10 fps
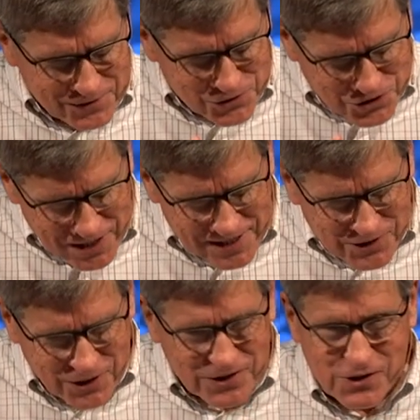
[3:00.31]

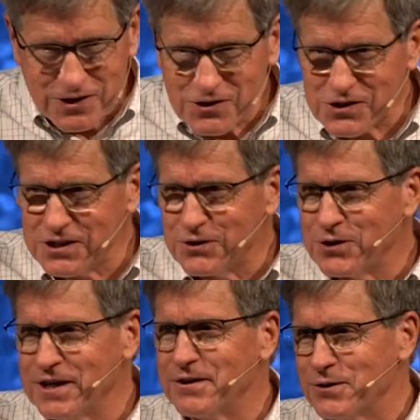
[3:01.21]
Jesus still
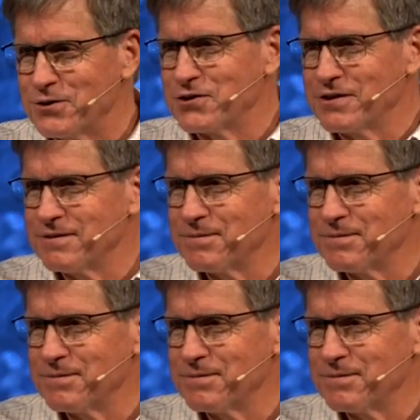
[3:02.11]
heals.